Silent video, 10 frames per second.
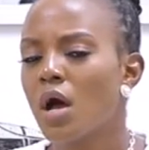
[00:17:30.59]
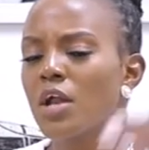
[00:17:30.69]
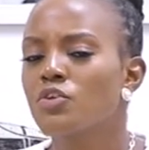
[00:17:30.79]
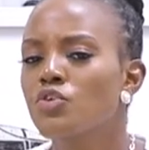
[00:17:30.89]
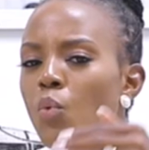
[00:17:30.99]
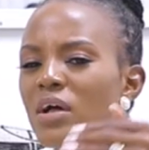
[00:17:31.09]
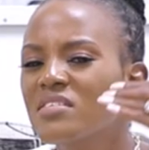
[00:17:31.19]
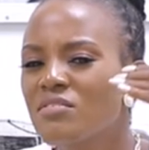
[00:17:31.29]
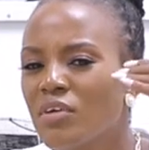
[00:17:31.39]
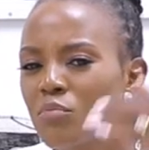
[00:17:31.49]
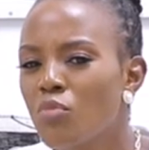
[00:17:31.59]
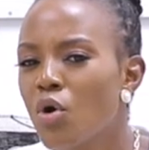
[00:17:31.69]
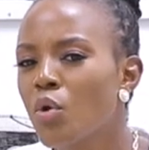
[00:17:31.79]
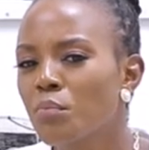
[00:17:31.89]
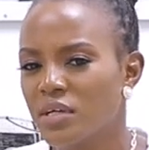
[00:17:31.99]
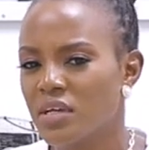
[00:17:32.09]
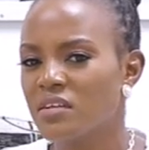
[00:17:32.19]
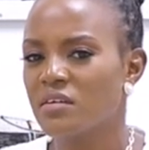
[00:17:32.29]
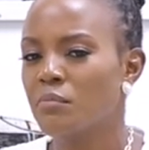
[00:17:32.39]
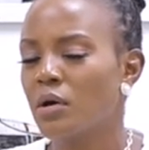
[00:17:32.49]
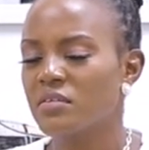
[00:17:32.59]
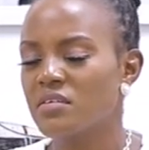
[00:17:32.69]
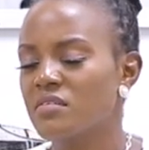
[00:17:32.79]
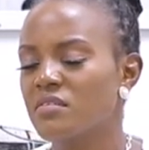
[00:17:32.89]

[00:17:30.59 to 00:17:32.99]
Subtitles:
And you know what's even more complicated about this